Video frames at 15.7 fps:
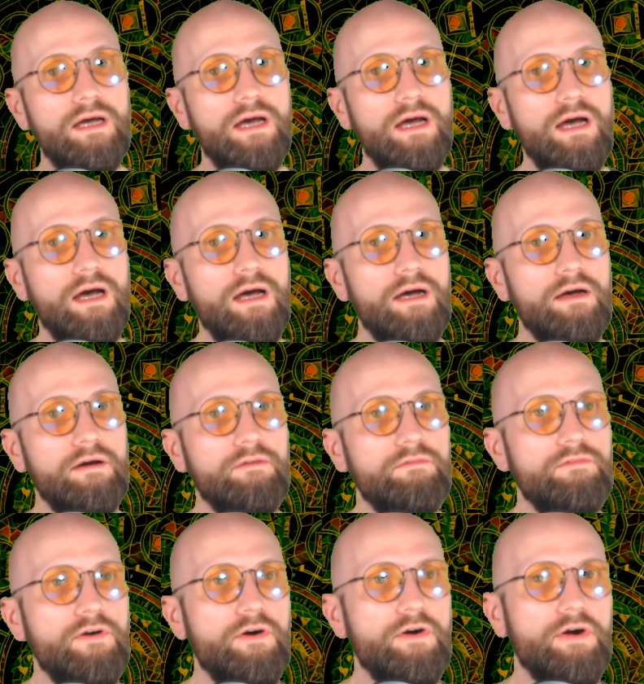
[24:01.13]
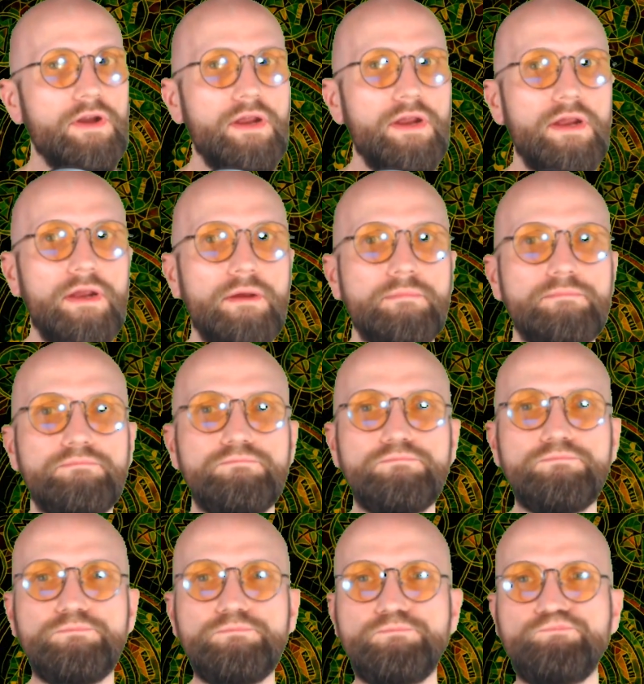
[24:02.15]
Very
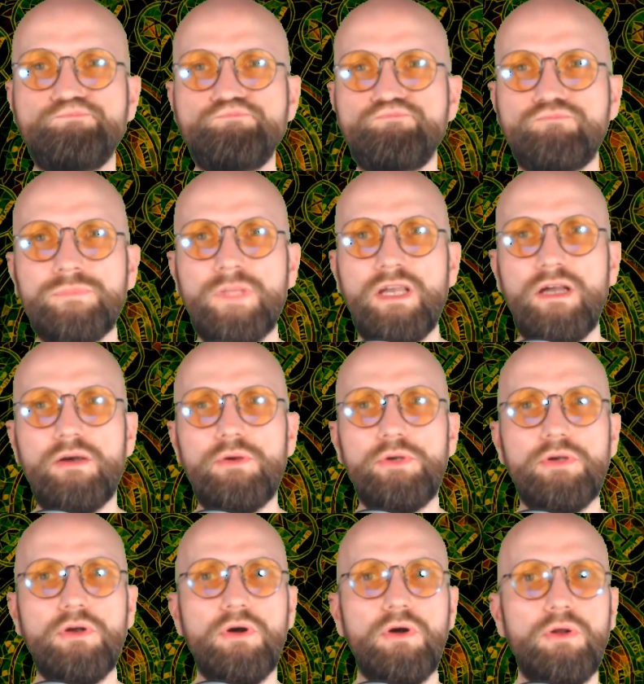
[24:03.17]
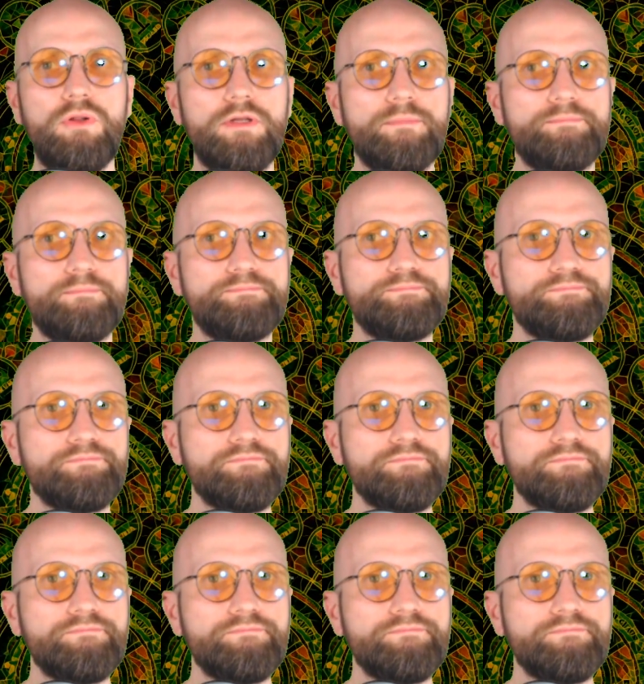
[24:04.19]
how do you call him?